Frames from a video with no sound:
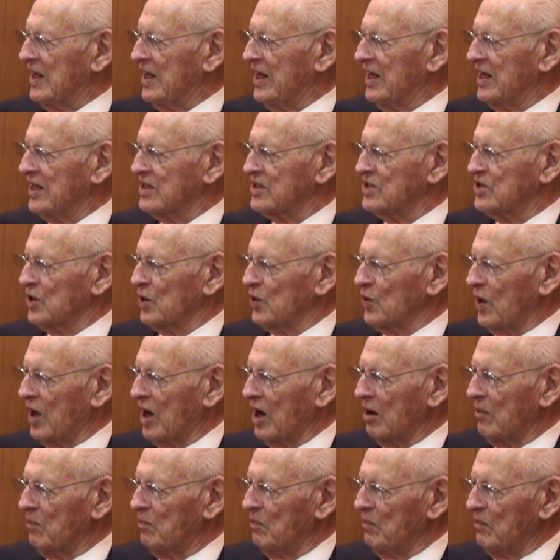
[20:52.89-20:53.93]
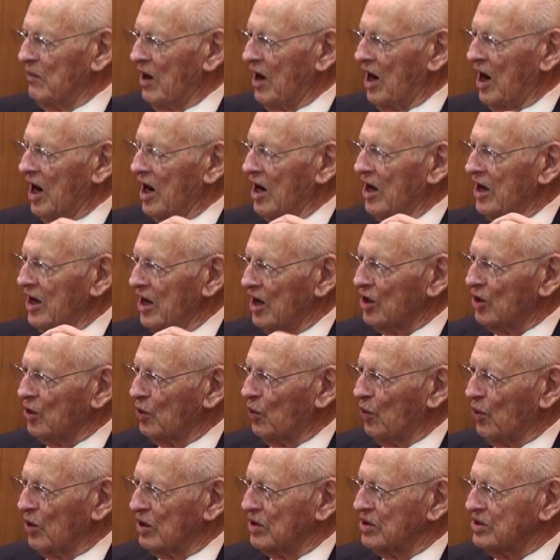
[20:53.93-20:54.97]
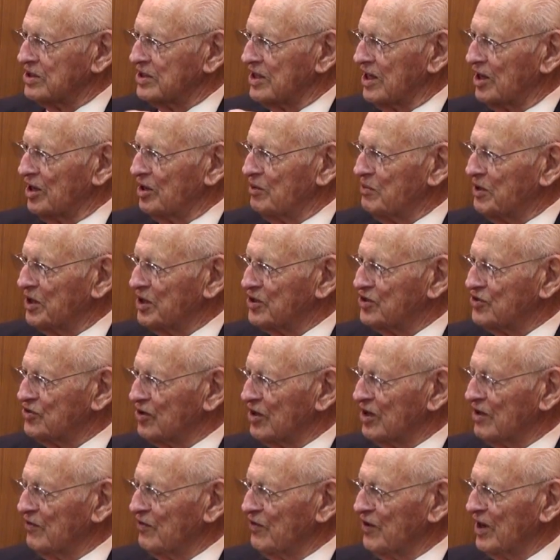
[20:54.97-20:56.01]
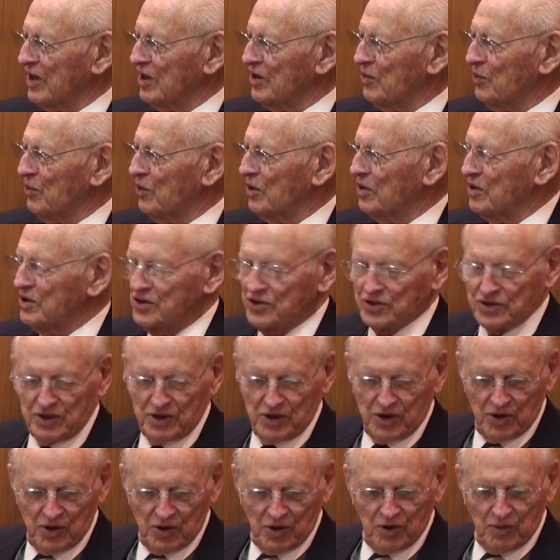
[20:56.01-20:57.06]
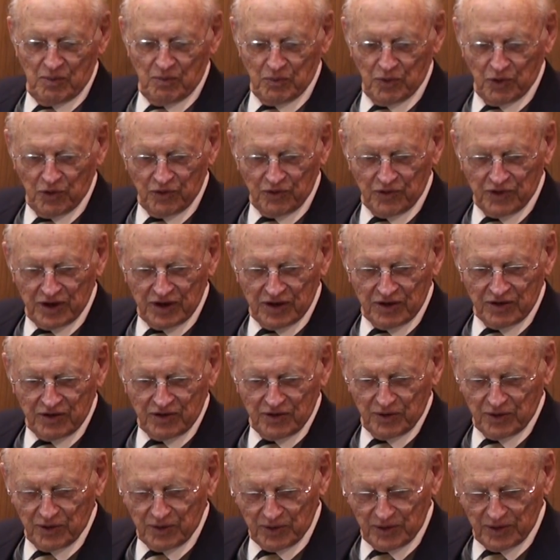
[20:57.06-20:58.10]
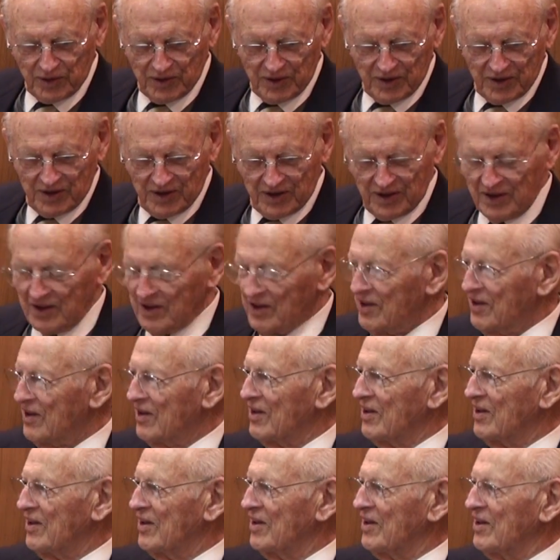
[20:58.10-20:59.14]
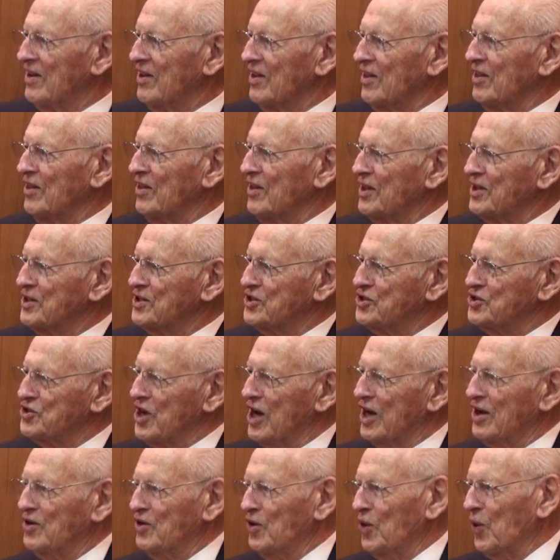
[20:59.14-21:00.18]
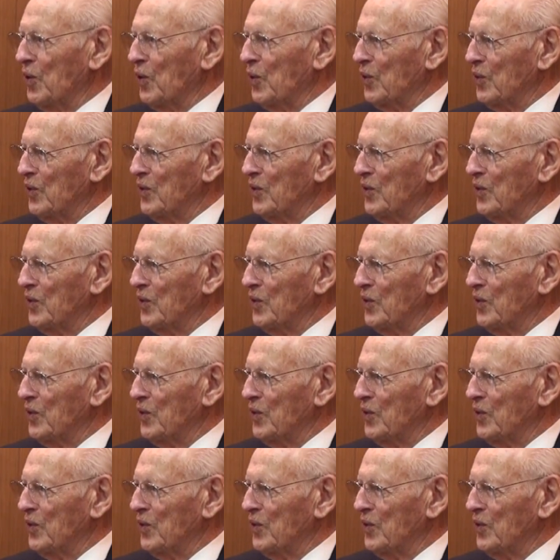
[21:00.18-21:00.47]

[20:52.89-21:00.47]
and so our headquarters, our administrative headquarters, moved into this chateau,